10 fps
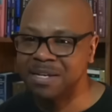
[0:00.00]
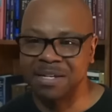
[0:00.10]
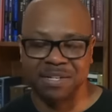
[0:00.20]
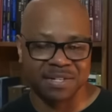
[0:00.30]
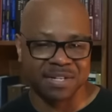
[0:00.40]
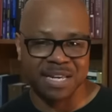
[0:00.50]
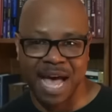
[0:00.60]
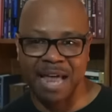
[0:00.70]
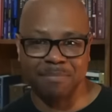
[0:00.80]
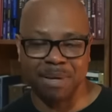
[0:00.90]
does
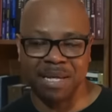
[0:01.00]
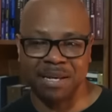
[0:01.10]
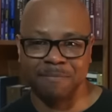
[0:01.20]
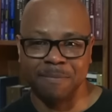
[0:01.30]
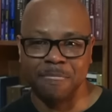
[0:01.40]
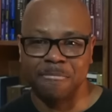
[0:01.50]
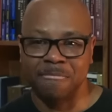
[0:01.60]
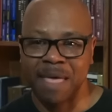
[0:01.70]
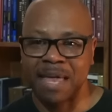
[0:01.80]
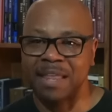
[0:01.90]
not mean
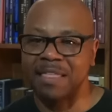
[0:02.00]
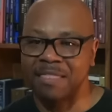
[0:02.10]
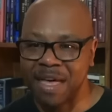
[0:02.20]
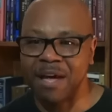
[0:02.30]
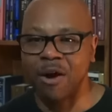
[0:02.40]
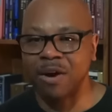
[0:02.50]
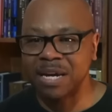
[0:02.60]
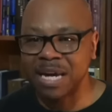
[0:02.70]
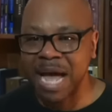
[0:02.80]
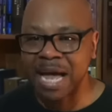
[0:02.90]
that they are
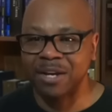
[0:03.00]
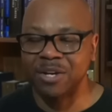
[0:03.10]
not